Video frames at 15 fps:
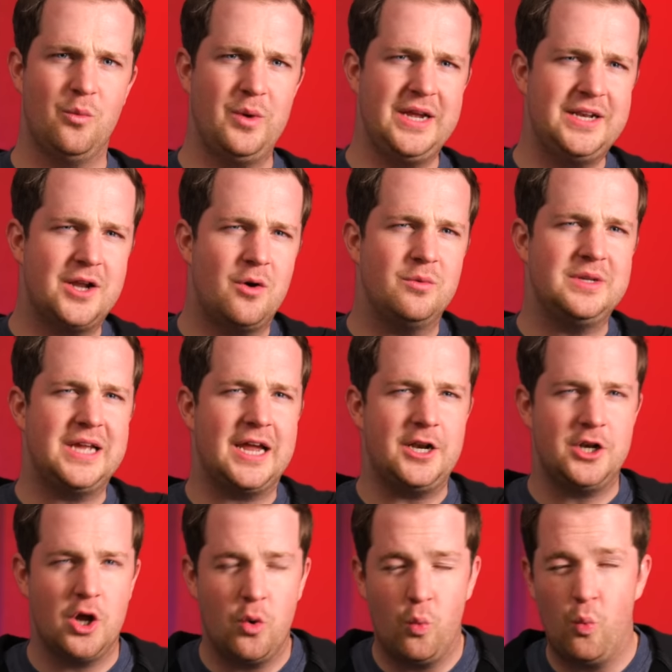we don't yet
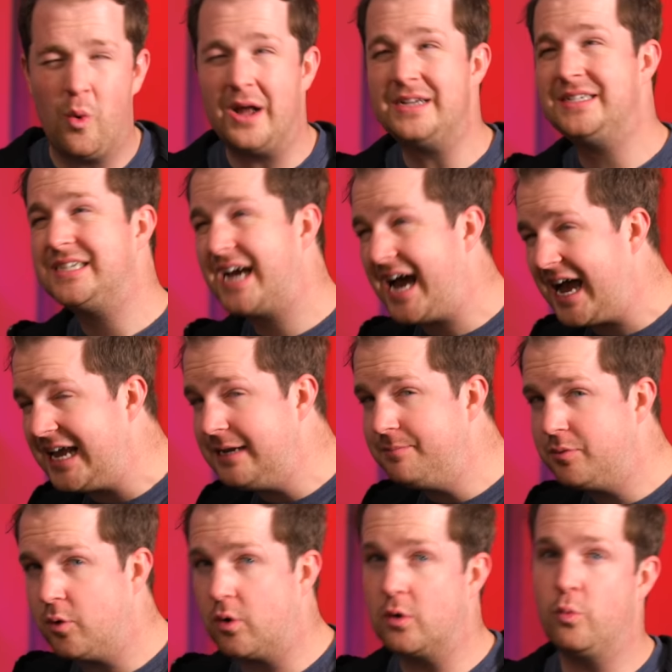know what
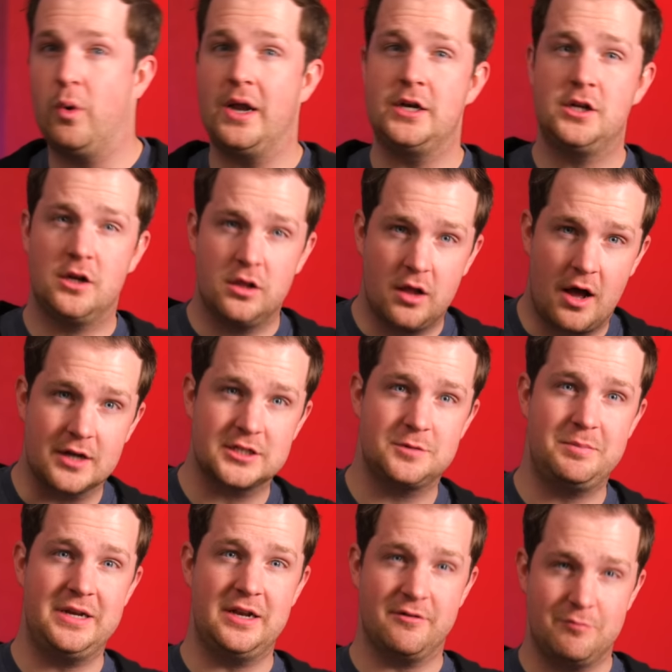type or what clock
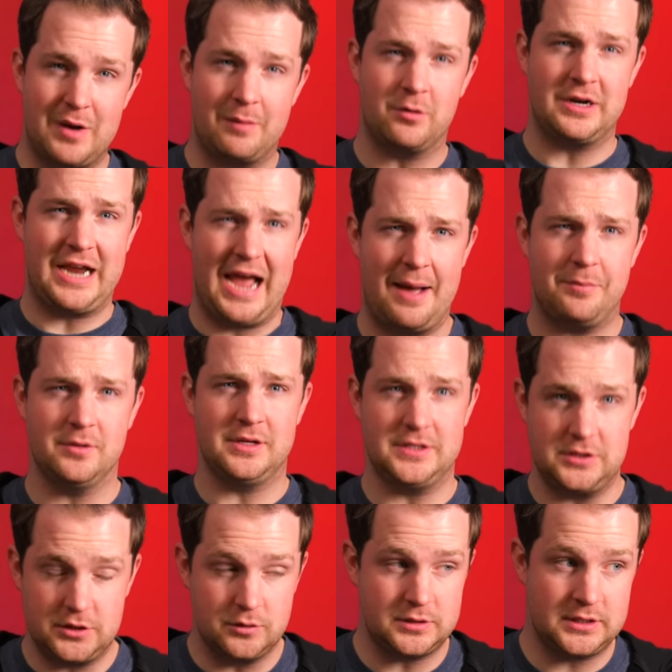speed of memory Apple
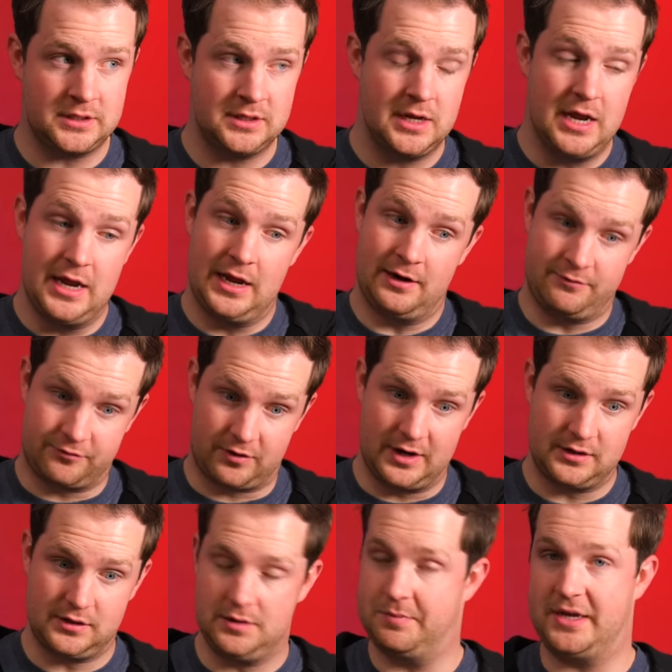is using, and
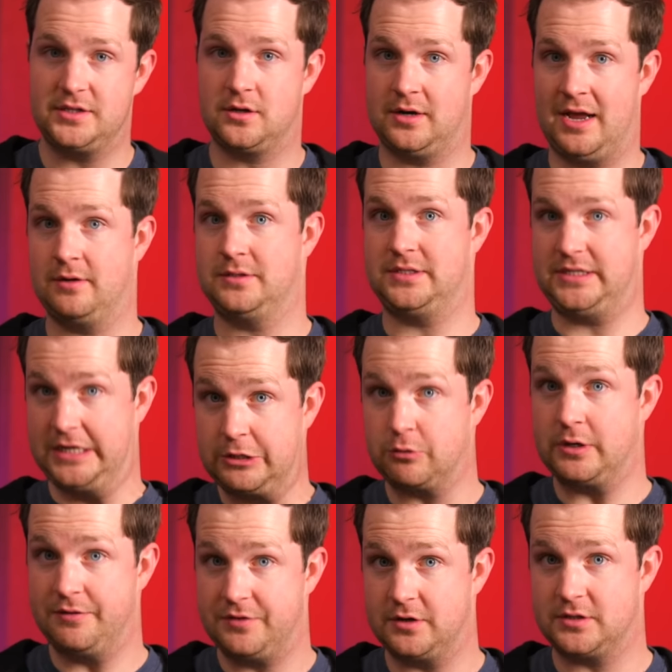frankly, based on how
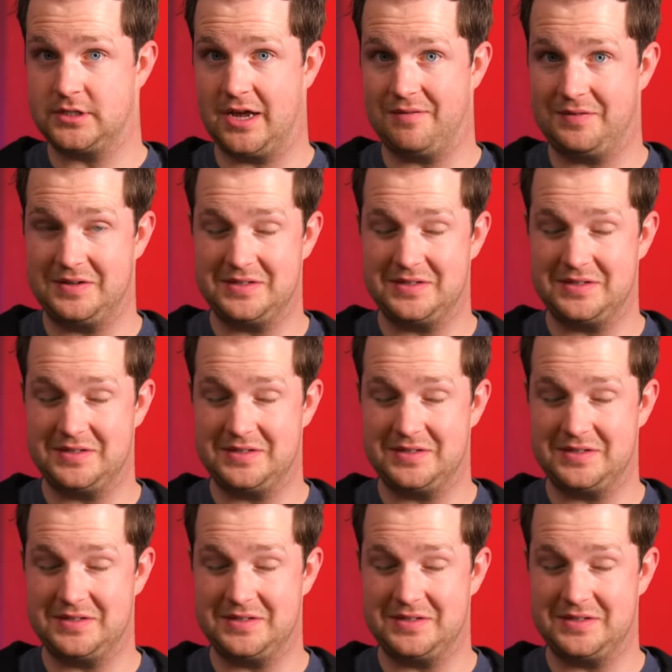secretive their stuff